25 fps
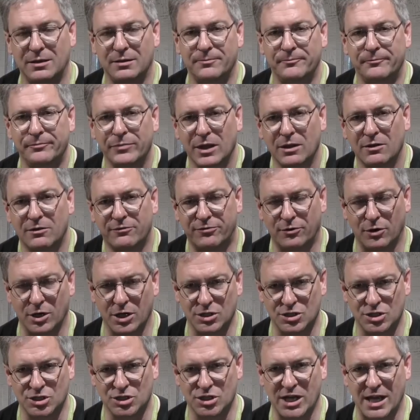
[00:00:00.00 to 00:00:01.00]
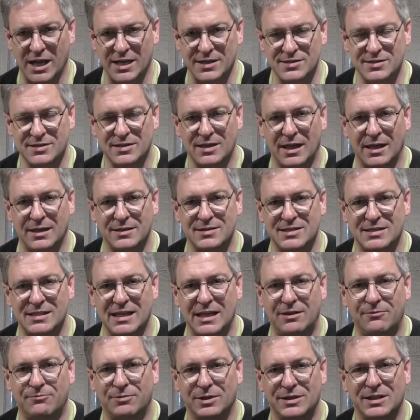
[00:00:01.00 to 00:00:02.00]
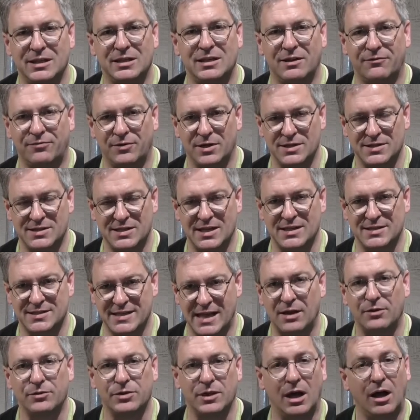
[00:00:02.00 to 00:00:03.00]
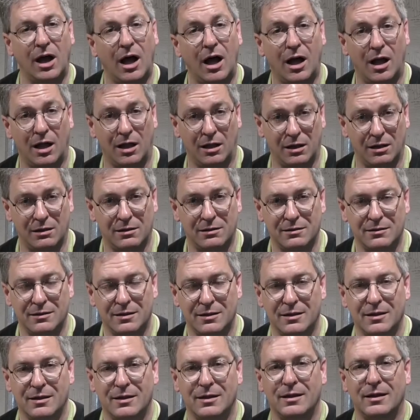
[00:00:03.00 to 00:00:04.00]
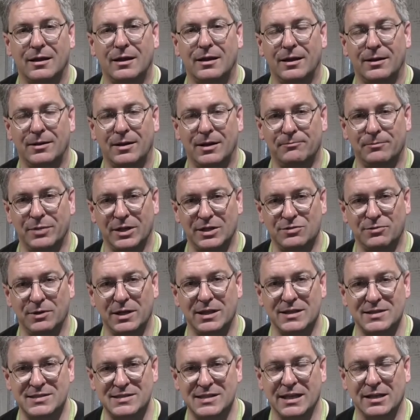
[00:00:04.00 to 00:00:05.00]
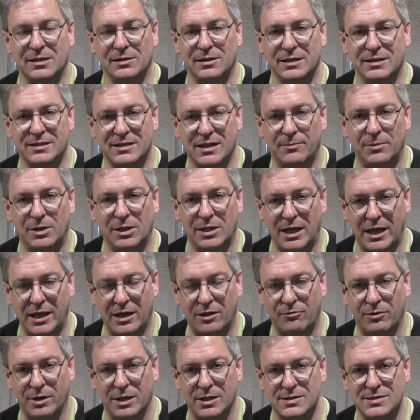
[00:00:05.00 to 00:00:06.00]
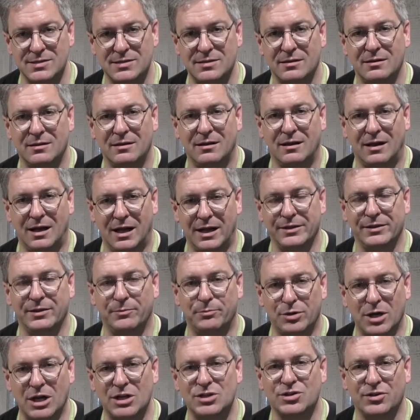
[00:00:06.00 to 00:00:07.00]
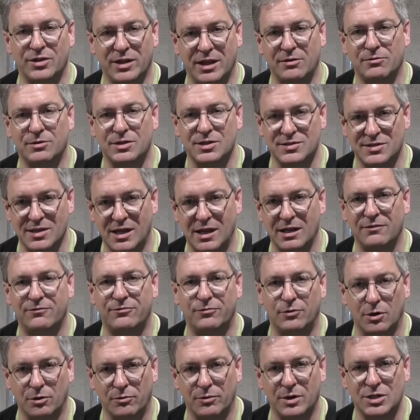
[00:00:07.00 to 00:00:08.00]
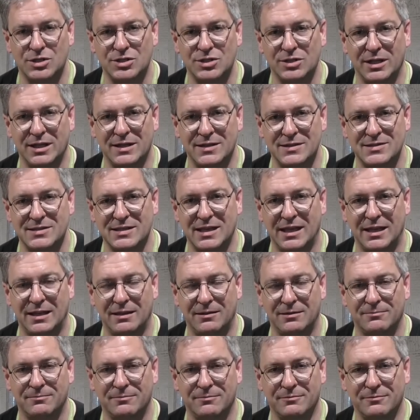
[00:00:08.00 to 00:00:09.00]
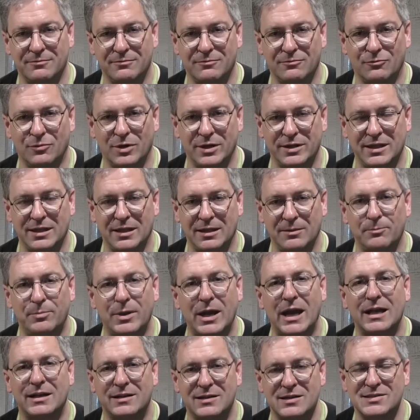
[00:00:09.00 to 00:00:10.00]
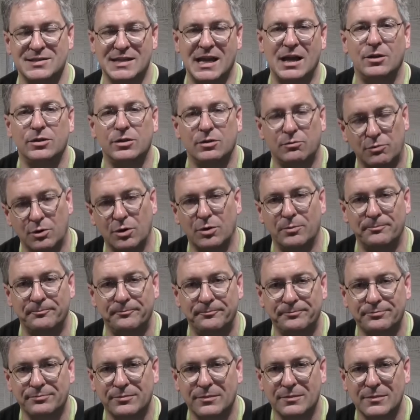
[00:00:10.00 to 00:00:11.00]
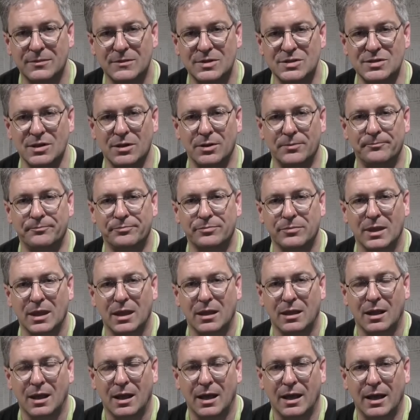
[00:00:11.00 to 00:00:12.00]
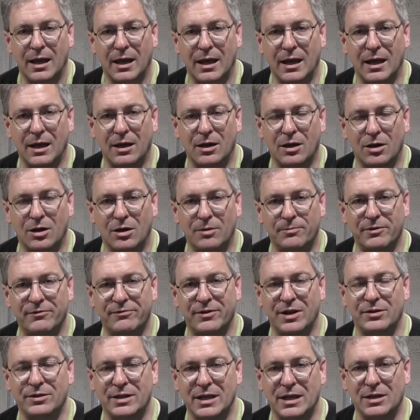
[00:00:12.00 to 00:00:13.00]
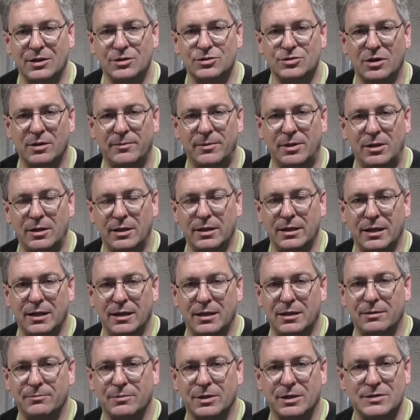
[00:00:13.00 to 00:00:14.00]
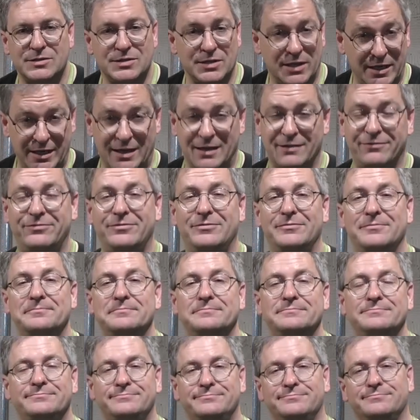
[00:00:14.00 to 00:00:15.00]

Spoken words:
4-inch chest and see what the difference is out in the hall between the single and double languids on the pressure they were designed for originally, and see what the impact is out in the room. So I hope you found that enjoyable, and I'm going to sign off.